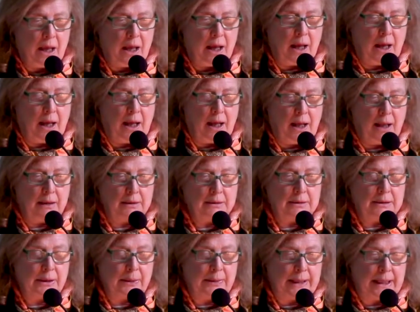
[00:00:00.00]
uh,
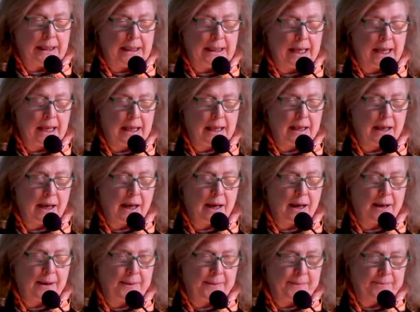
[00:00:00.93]
Louis,
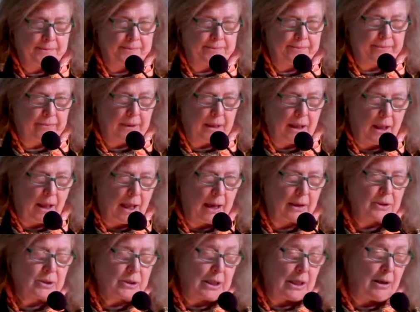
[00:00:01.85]
um,
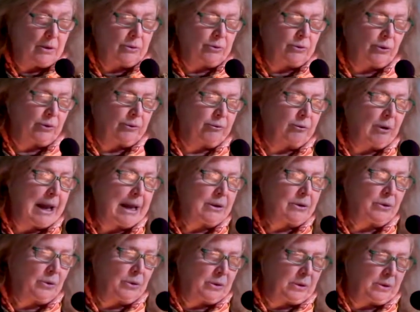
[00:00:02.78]
actually a sort of
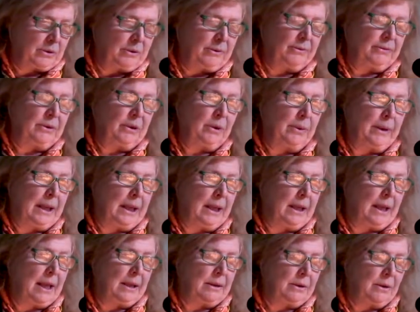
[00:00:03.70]
granddaughter of Louis
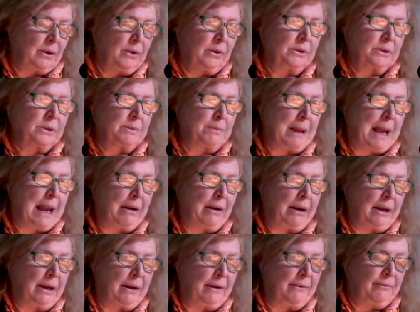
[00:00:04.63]
XIV,
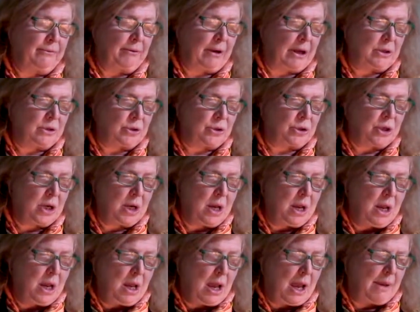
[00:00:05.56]
married a French,
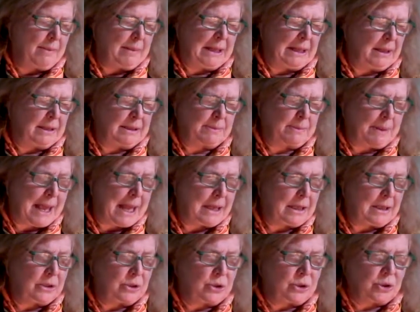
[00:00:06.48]
I mean a
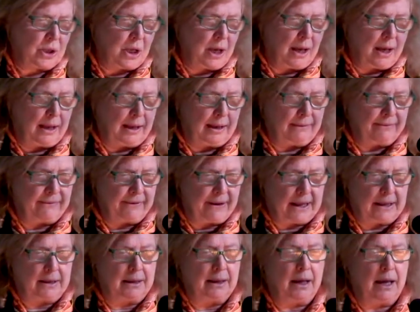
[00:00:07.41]
Spanish uh,
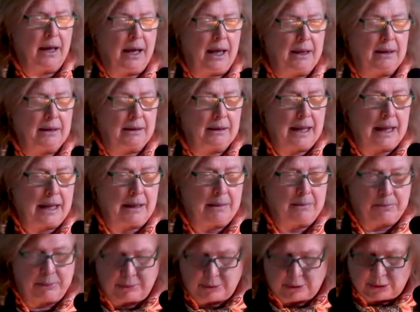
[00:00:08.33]
infanta, and they
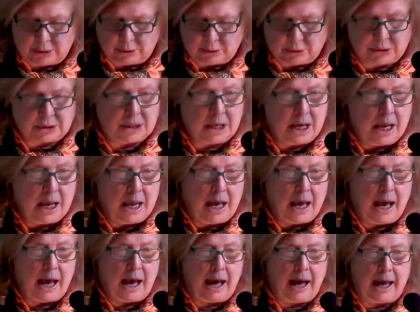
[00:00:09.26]
produced,
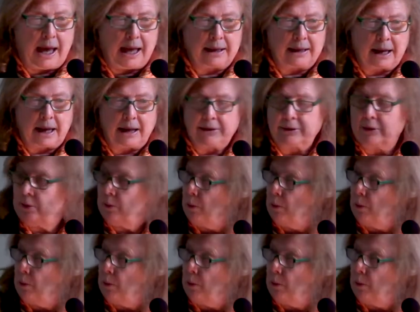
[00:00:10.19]
uh, and other